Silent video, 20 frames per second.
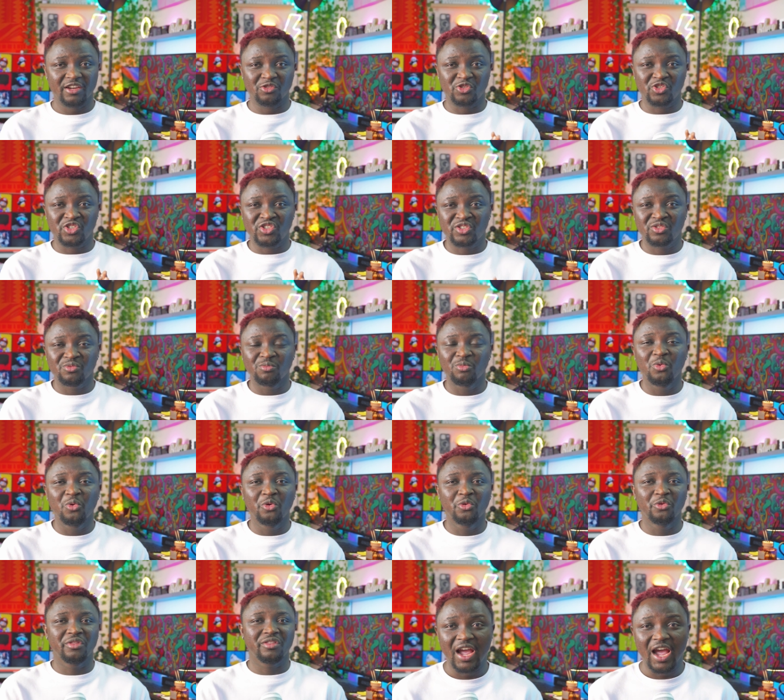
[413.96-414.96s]
is
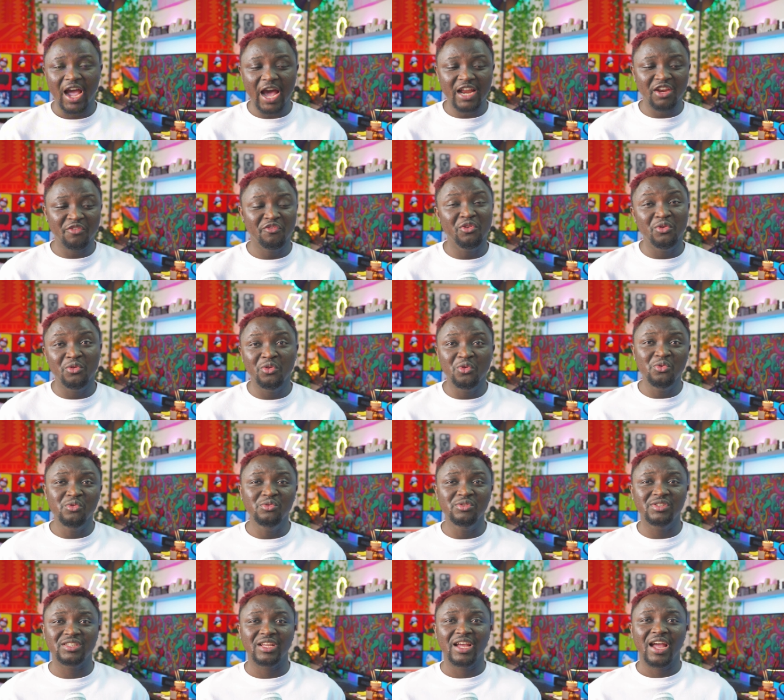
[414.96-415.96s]
smooth. And if you
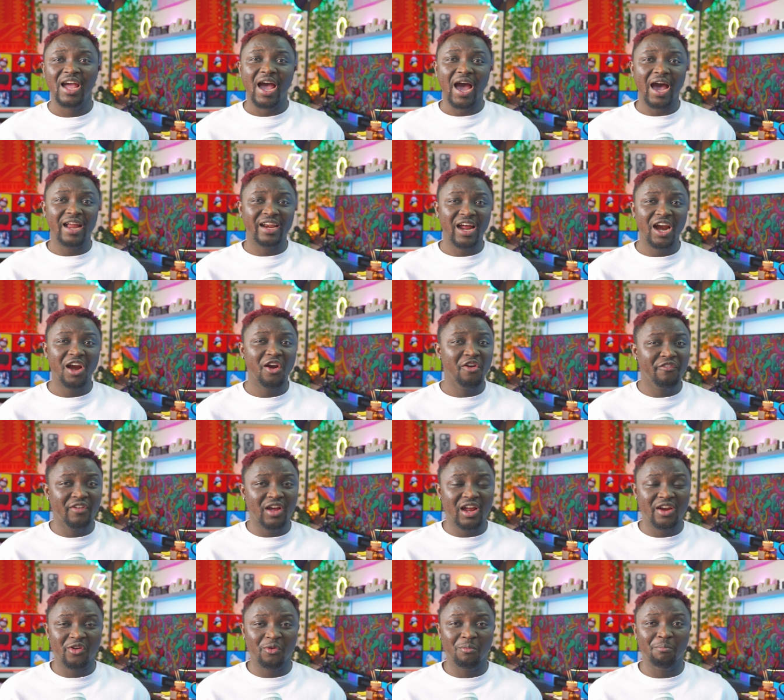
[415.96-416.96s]
use an RF
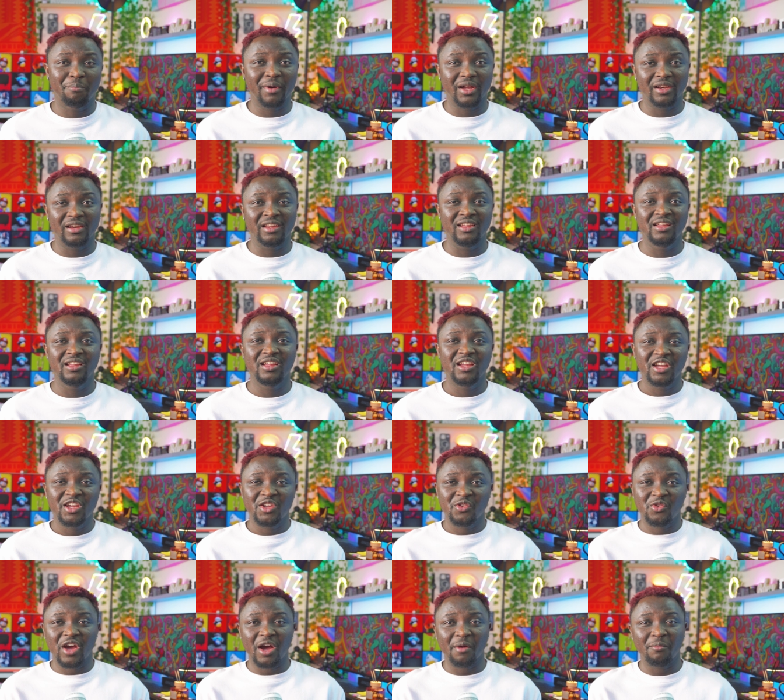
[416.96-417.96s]
Canon body,
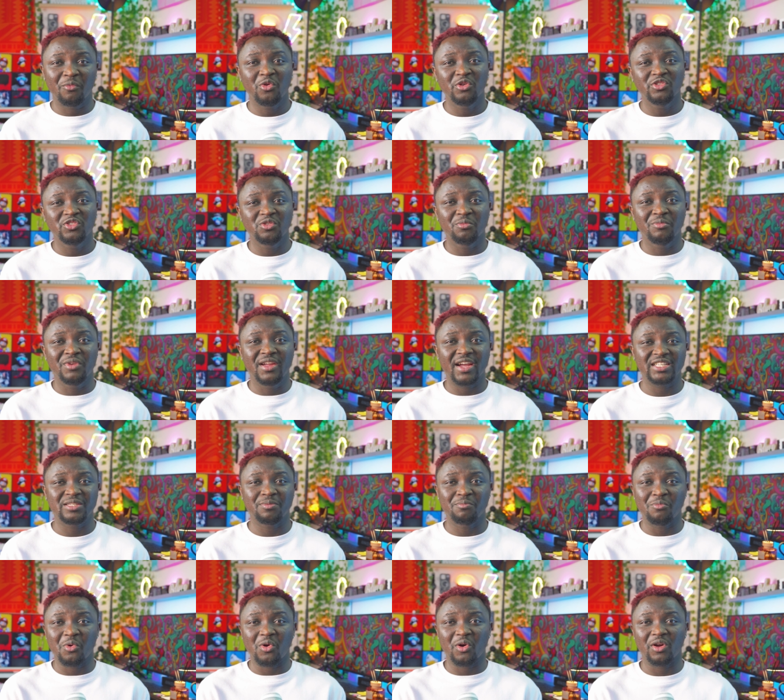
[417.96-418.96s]
you are going to
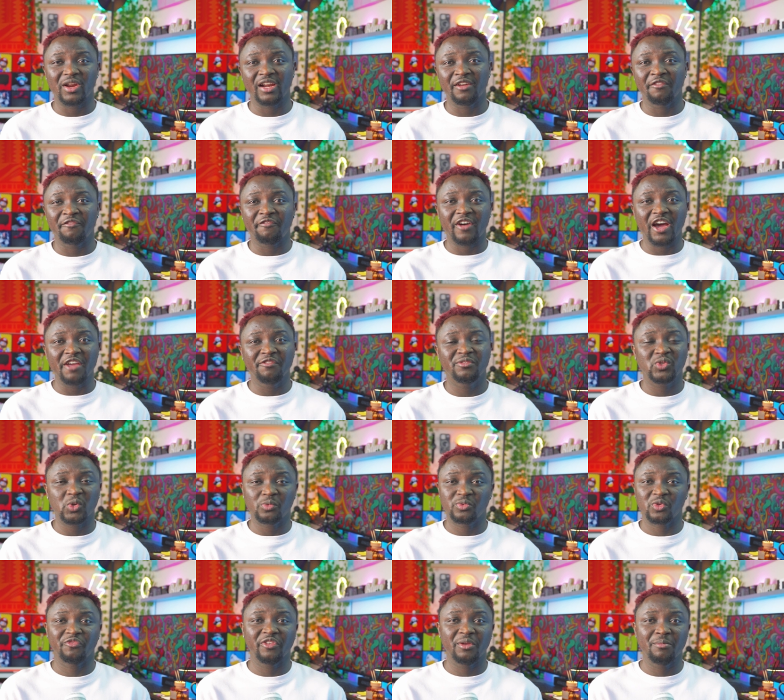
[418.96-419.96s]
get more than 5
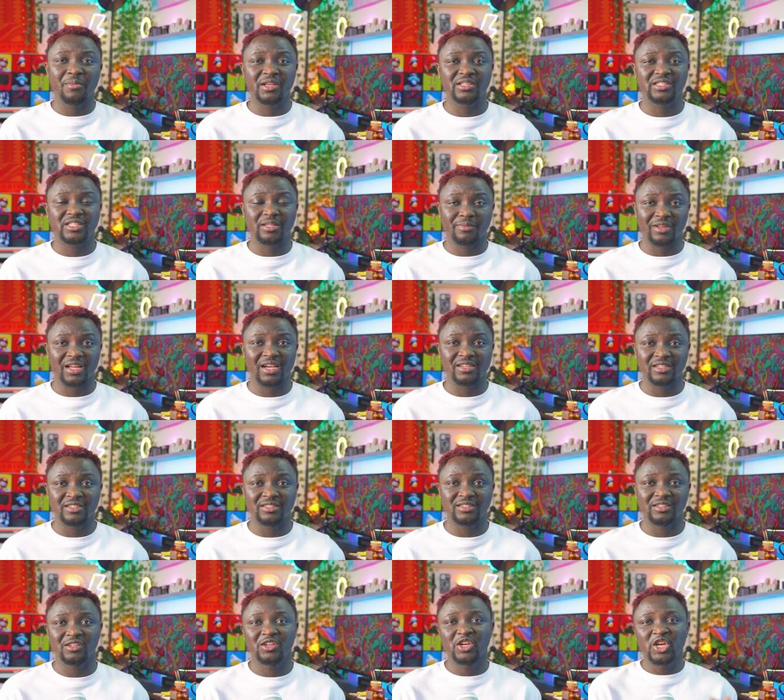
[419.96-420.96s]
stops of image stabilization.